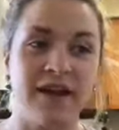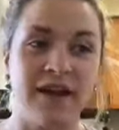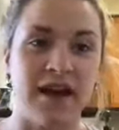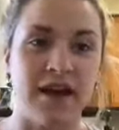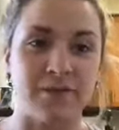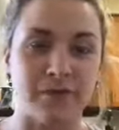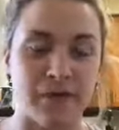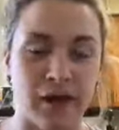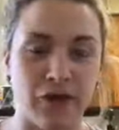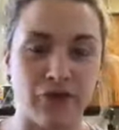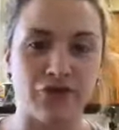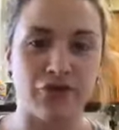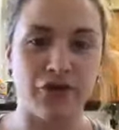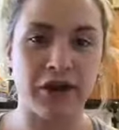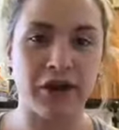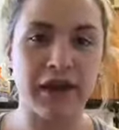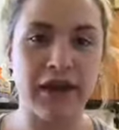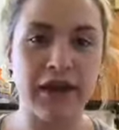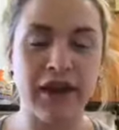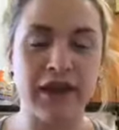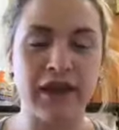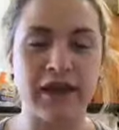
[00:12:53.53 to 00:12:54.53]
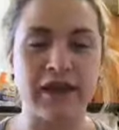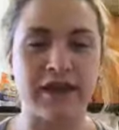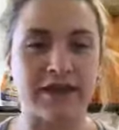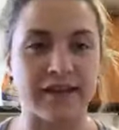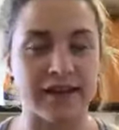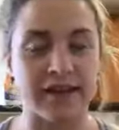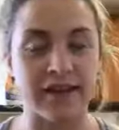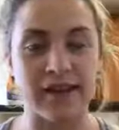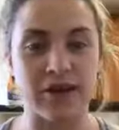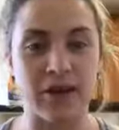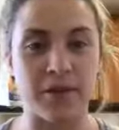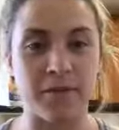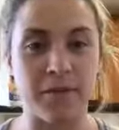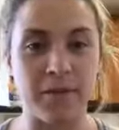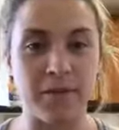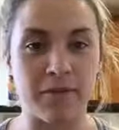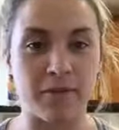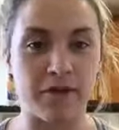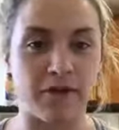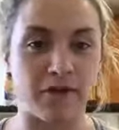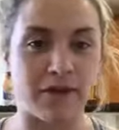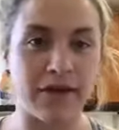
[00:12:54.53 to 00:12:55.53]
I'm not drinking, because then, you know,
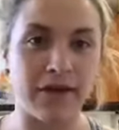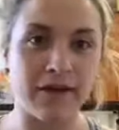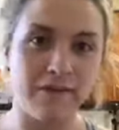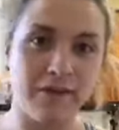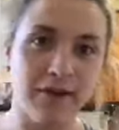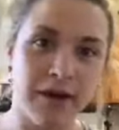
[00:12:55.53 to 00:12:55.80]
people are like,